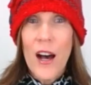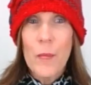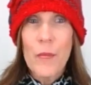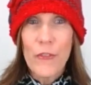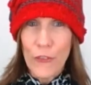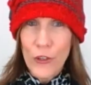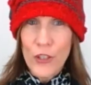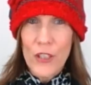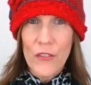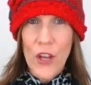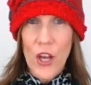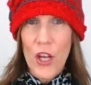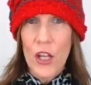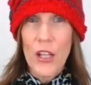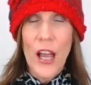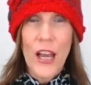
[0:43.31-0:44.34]
First of
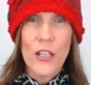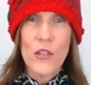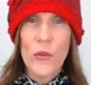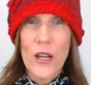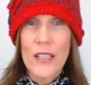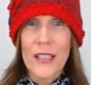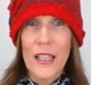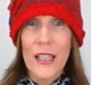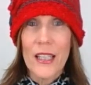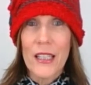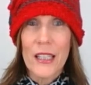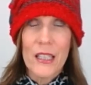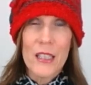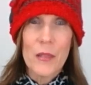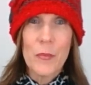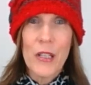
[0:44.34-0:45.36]
all, I dress like
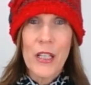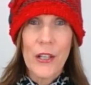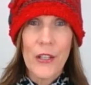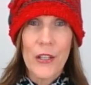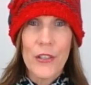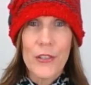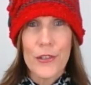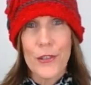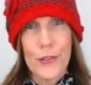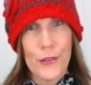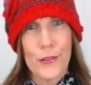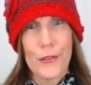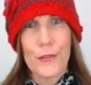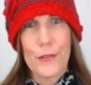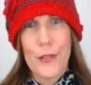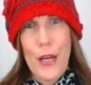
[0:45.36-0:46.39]
this because this
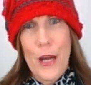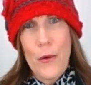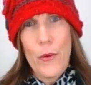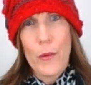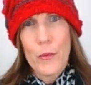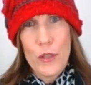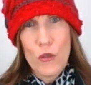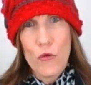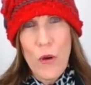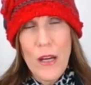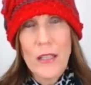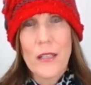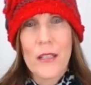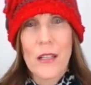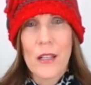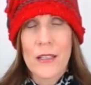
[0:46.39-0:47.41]
is how I was dressed,